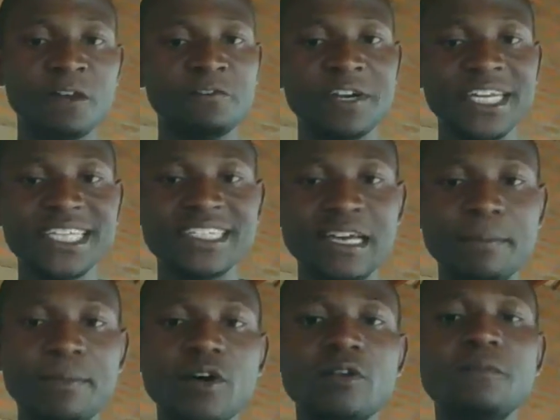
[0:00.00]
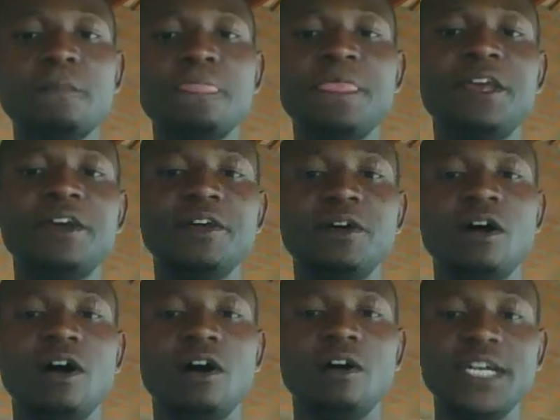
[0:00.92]
For example,
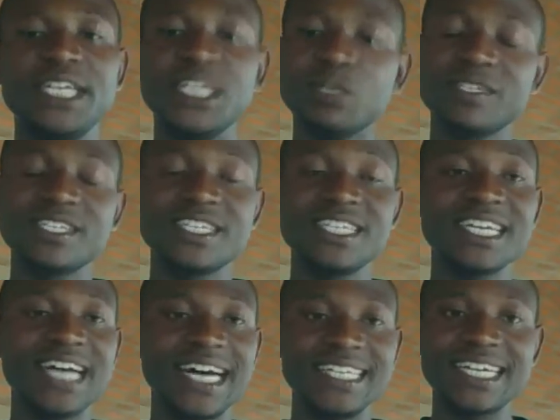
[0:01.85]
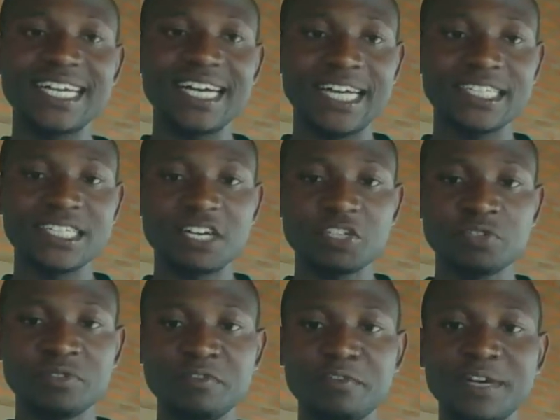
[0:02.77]
linguistic and
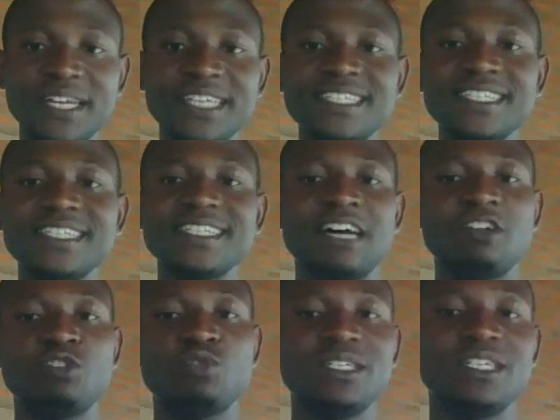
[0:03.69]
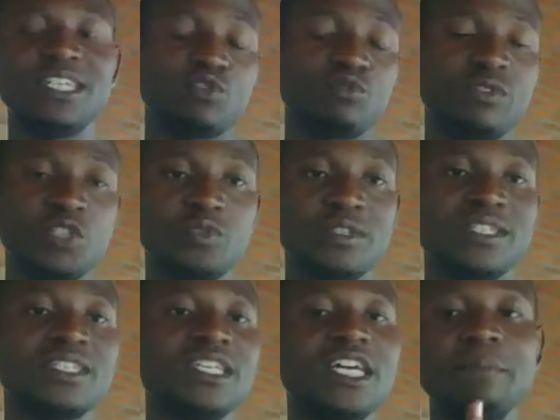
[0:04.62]
cultural differences are trade
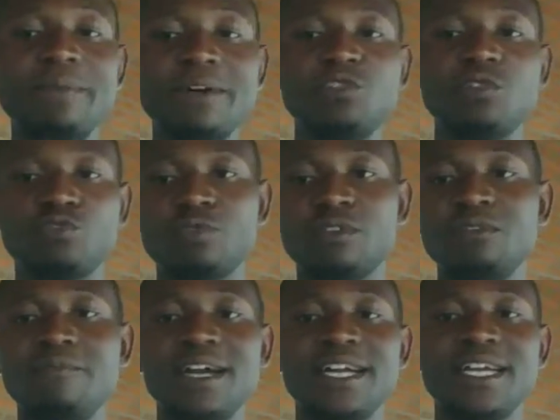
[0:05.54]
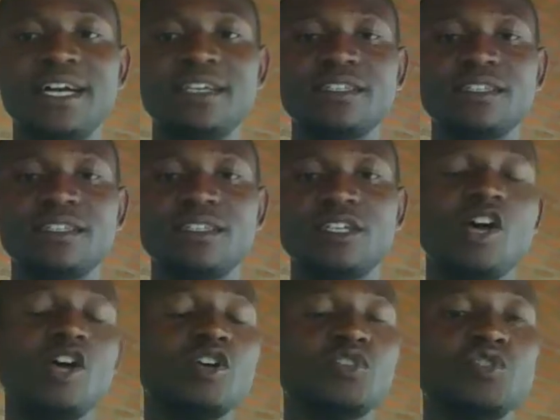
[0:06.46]
restrictions, but not trade barriers.
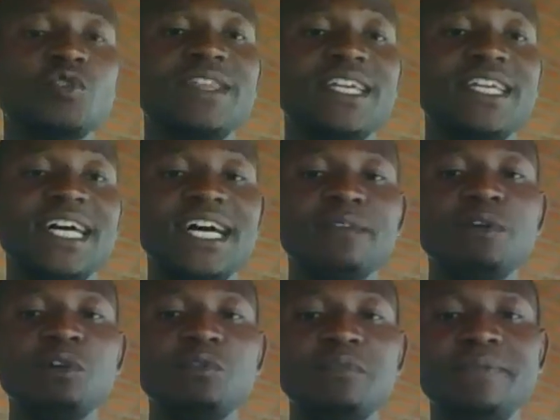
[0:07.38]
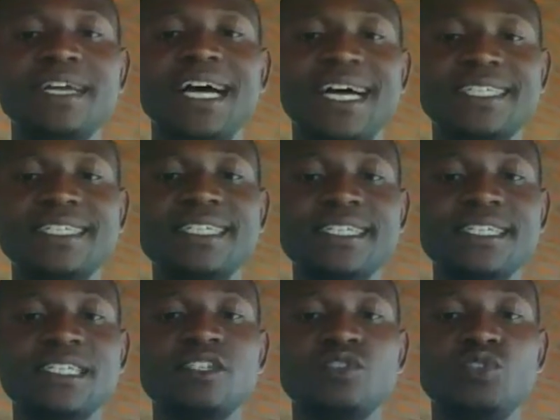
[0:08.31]
So then Acme will be at
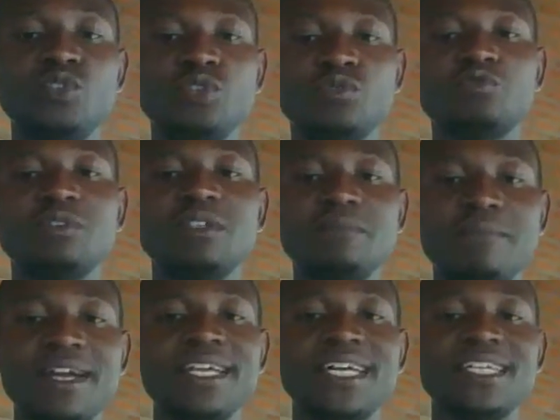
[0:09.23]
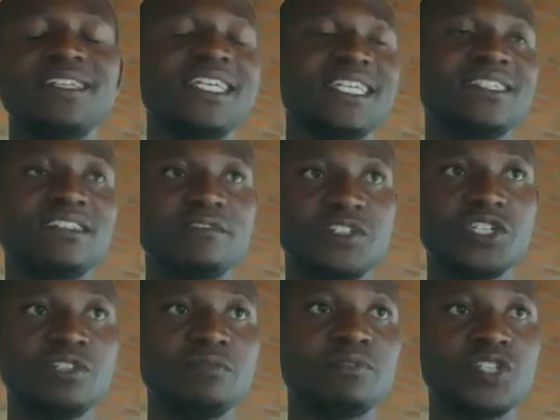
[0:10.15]
risk due to trade barriers like
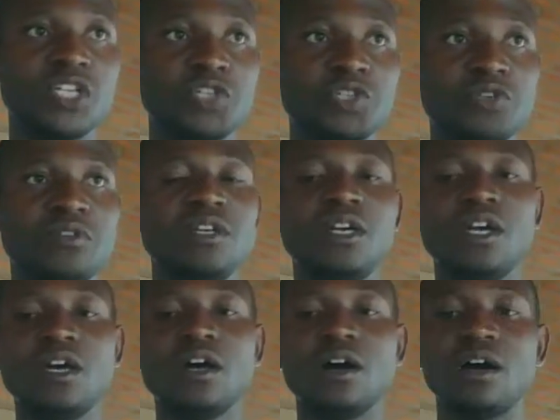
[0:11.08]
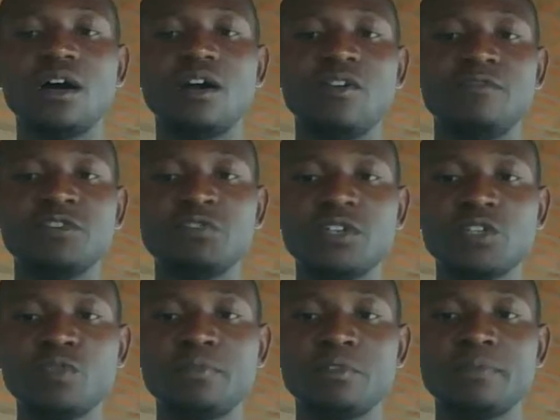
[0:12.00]
insufficient protection of
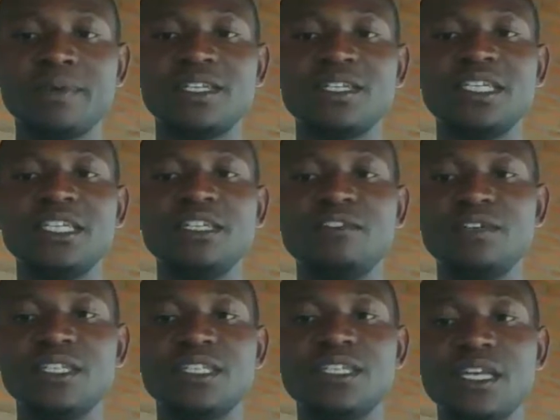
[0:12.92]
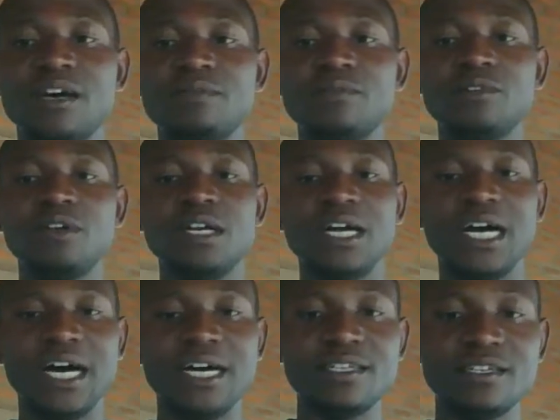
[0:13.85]
intellectual property in Vietnam
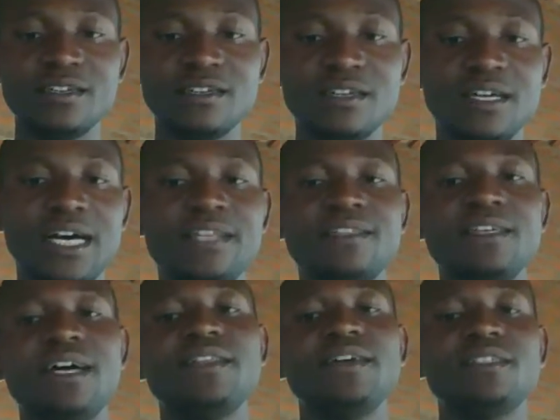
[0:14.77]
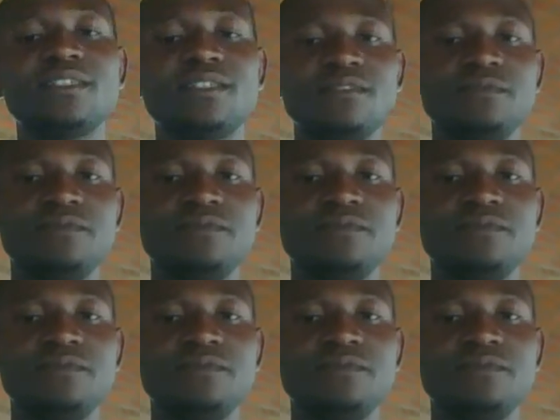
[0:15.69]
and others.